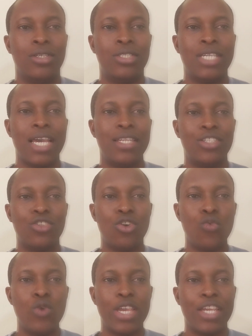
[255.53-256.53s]
The child is
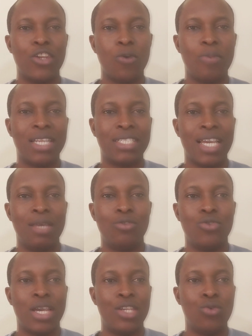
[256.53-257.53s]
not waking up at
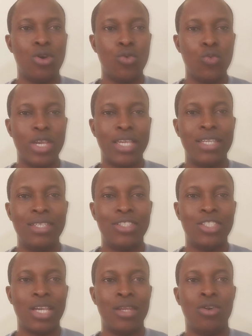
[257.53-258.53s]
times. You are the one waking
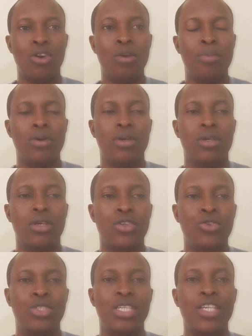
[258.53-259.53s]
this child up.
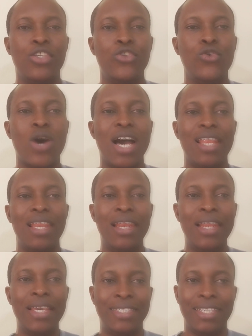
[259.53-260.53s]
You say you
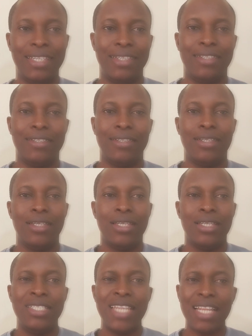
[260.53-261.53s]
are lazy.
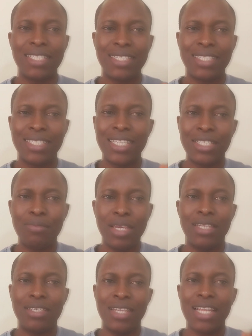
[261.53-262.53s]
That
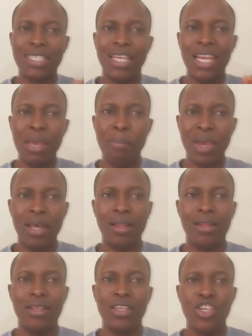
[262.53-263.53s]
statement, that
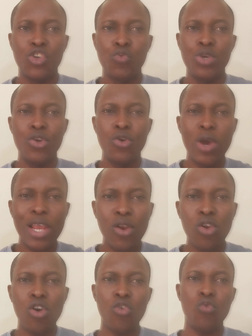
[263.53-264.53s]
label, we go a
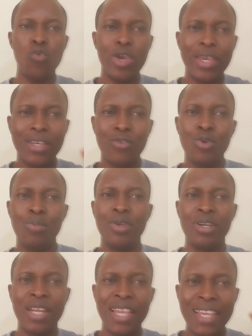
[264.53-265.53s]
long way. We'll
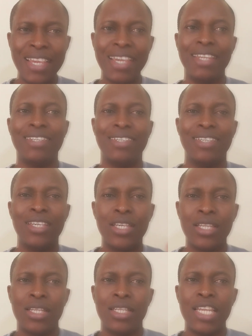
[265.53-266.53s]
be ringing.
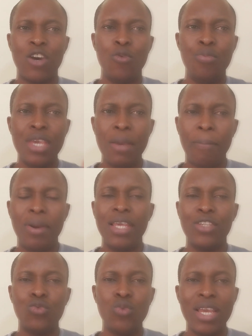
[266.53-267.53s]
There will be a
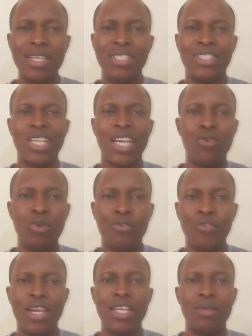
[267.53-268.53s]
place where this child will
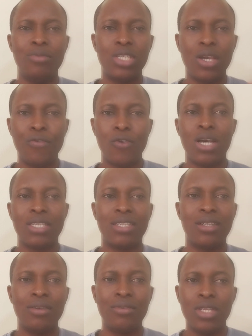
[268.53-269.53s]
find himself or
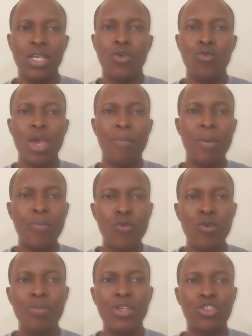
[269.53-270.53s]
herself, where
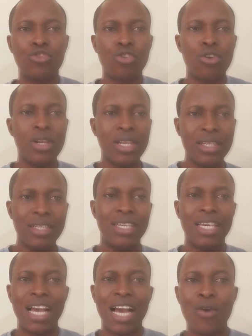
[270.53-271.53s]
people will be
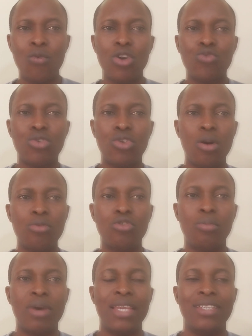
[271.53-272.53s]
struggling. And what will come
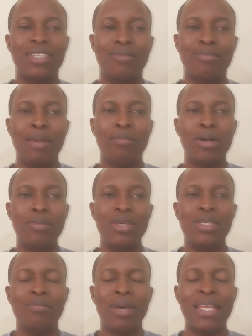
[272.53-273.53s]
to mind is, my
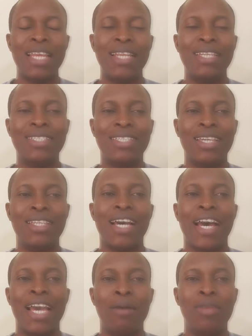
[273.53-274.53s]
mommy, my daddy
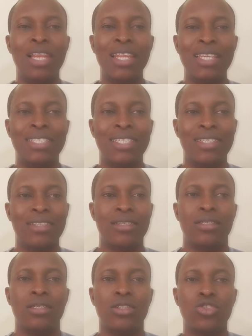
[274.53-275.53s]
said, I am lazy.
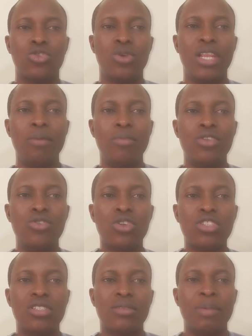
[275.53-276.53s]
So let me
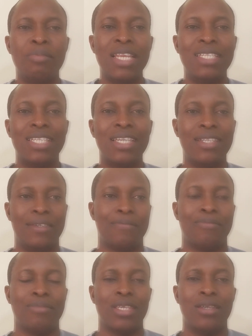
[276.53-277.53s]
just
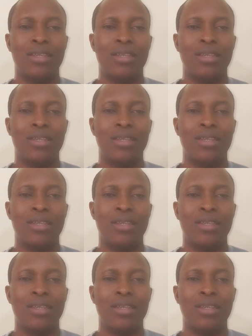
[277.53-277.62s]
maintain.